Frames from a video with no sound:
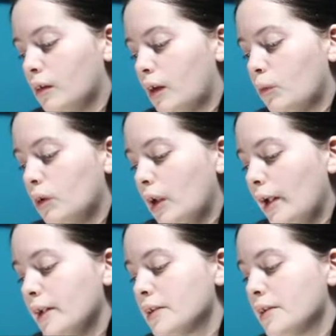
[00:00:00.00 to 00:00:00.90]
I would
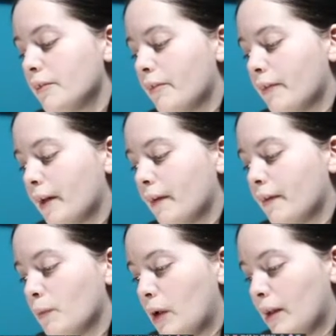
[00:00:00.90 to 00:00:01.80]
like to think
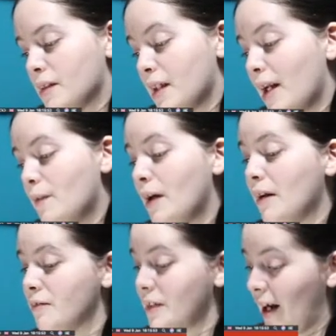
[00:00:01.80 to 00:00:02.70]
that by the time
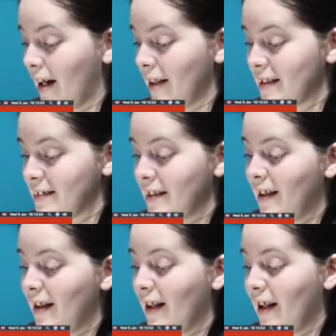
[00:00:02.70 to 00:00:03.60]
I've died,
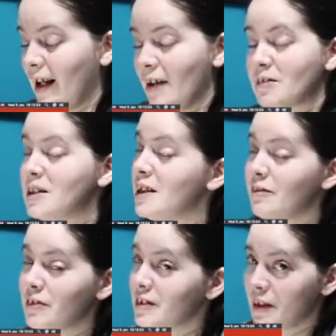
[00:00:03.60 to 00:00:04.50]
I have
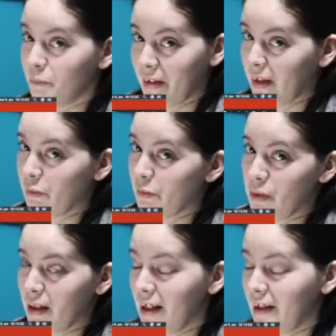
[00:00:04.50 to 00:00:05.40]
achieved something with
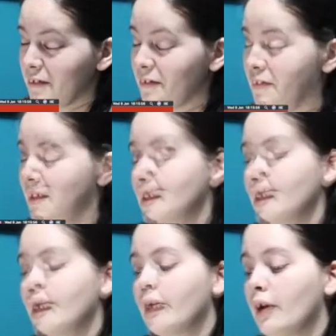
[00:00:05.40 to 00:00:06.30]
my life.
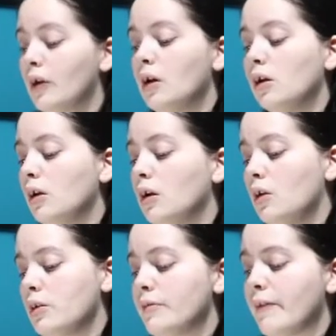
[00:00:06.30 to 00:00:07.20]
There are a
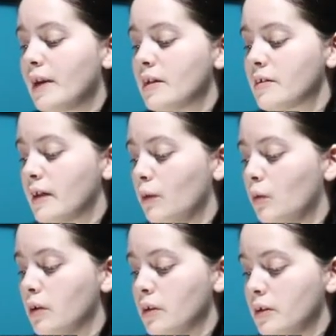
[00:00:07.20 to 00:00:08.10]
lot of things that I
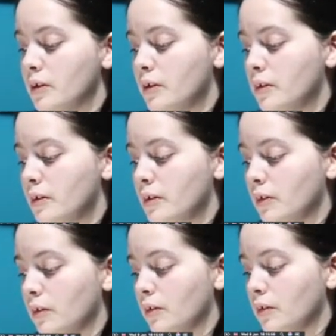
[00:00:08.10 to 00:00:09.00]
want
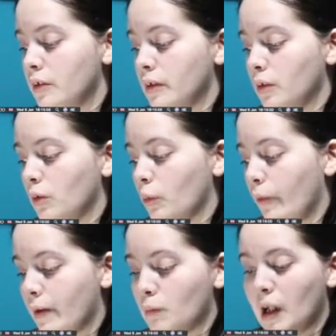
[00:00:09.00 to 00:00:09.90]
to do
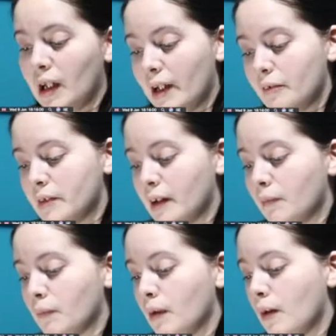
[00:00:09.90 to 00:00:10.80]
within my
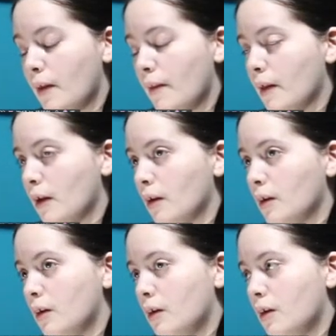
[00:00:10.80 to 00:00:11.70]
lifetime that
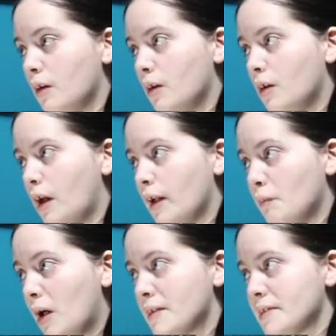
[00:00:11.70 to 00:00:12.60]
I
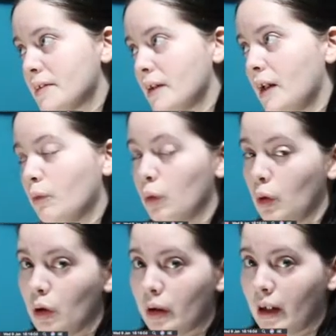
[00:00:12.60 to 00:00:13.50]
imagine I will
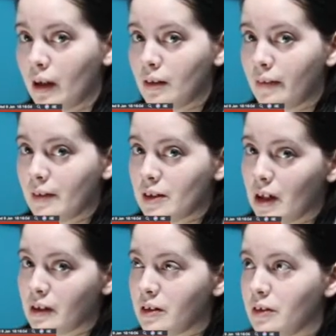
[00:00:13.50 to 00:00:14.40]
not get the
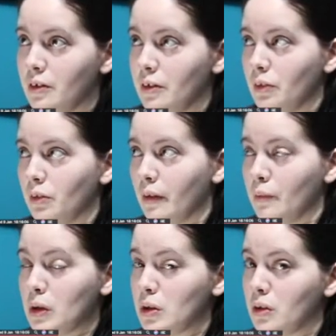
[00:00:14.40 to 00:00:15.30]
chance to do the